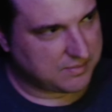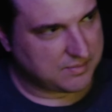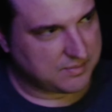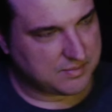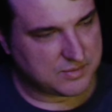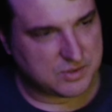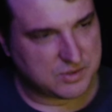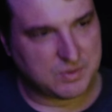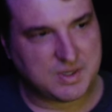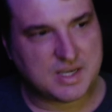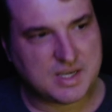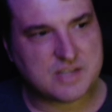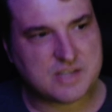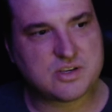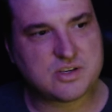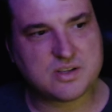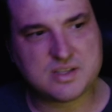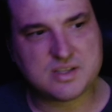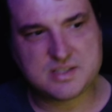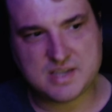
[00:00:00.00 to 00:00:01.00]
so he gets
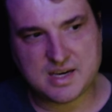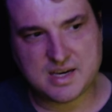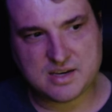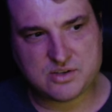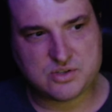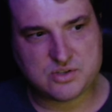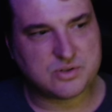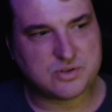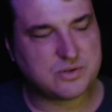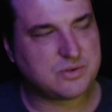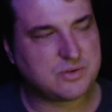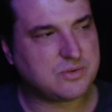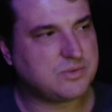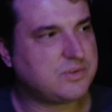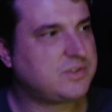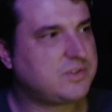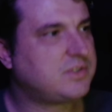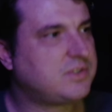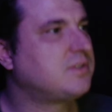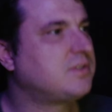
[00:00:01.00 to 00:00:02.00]
all the
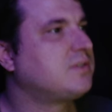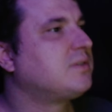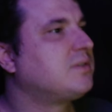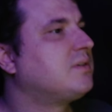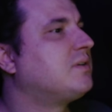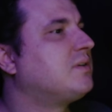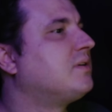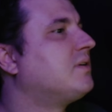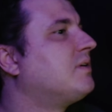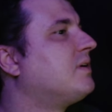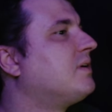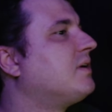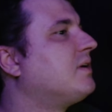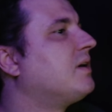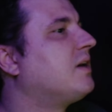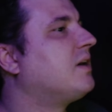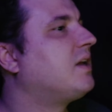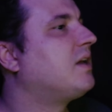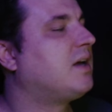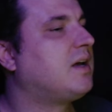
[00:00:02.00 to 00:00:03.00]
tattoos.
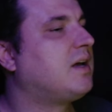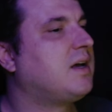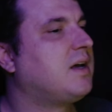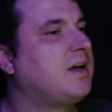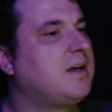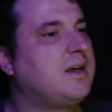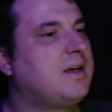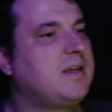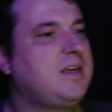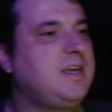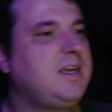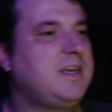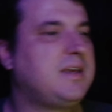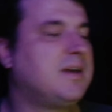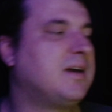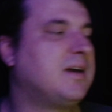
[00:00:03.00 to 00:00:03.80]
He